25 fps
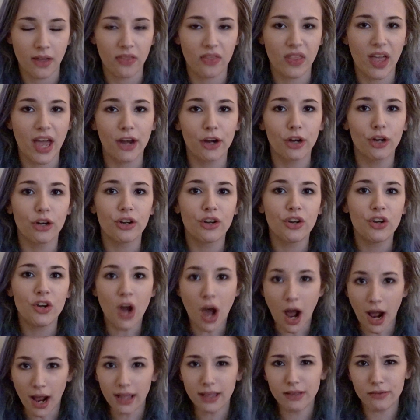that are
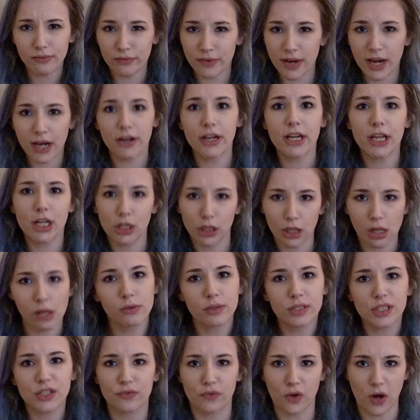not very
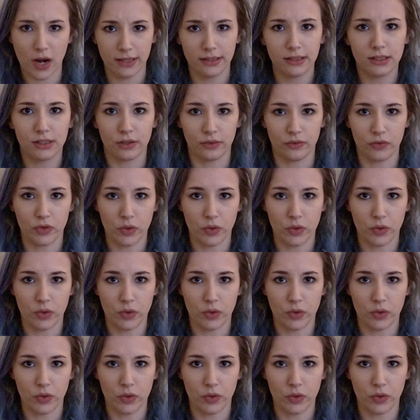close friends of